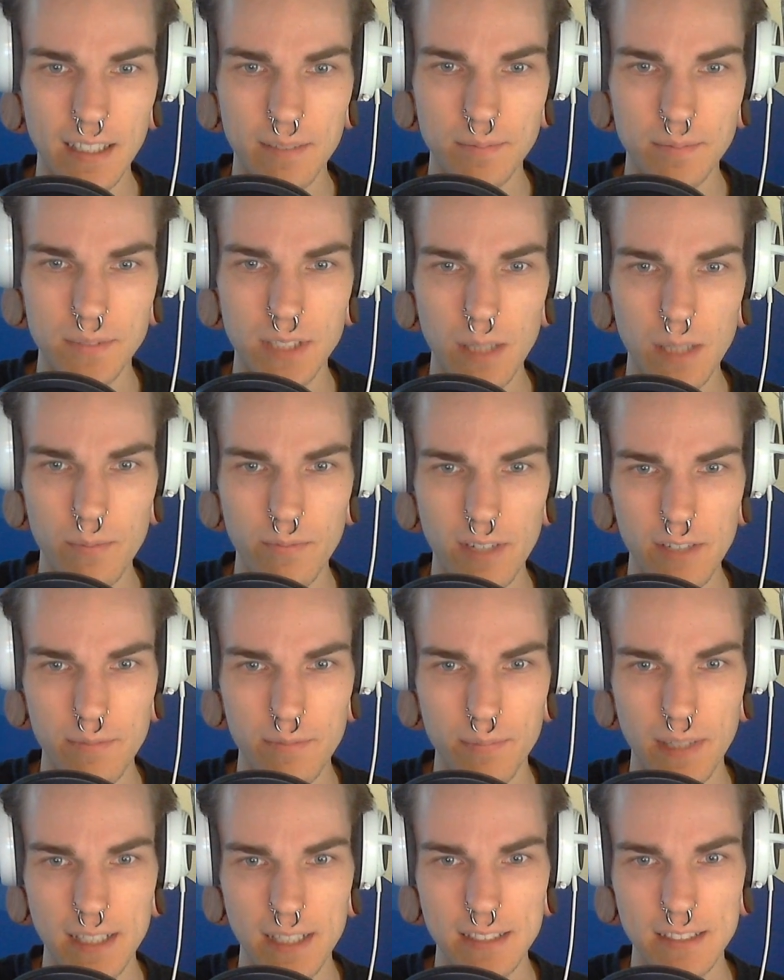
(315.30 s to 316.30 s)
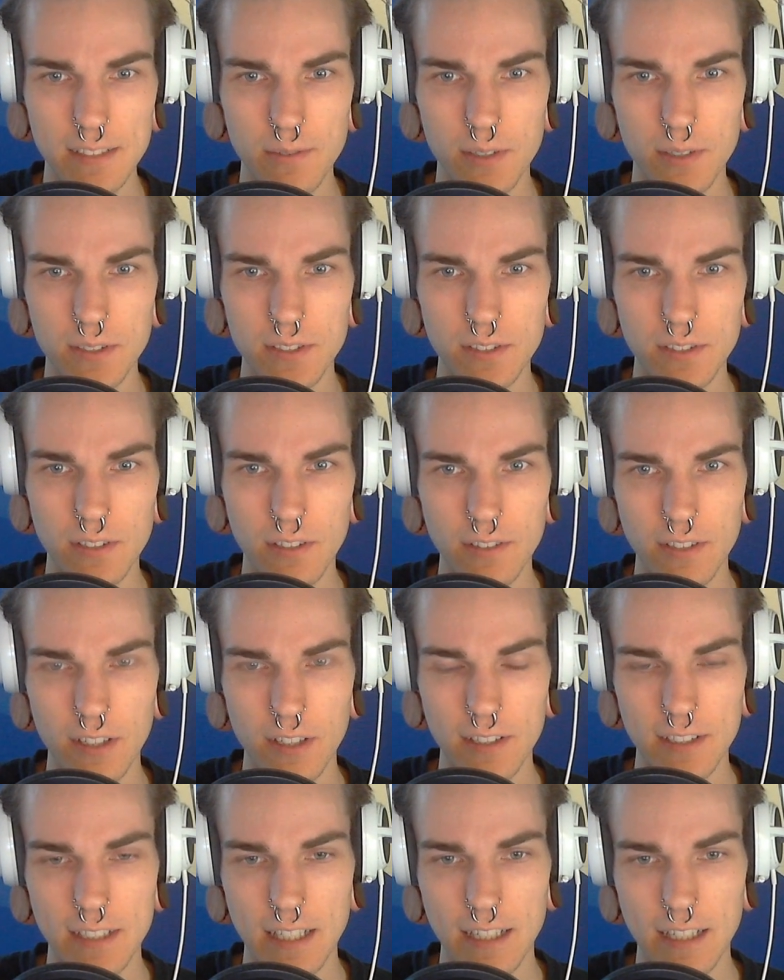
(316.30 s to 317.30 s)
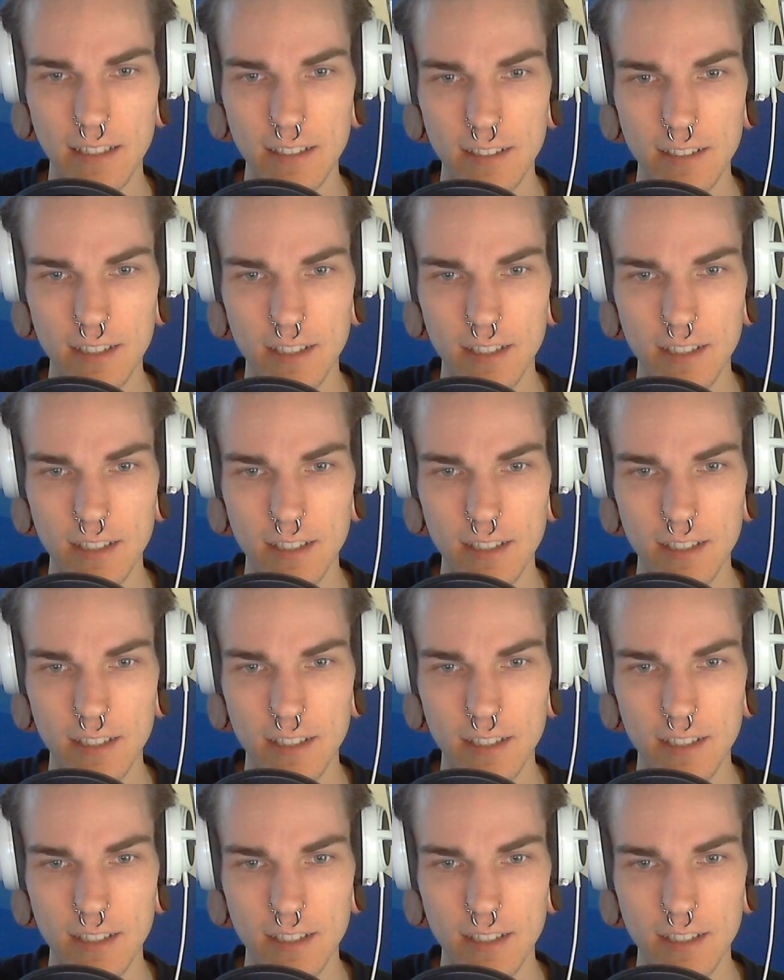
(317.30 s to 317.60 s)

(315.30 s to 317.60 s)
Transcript: Top 5 places I want to go on holiday.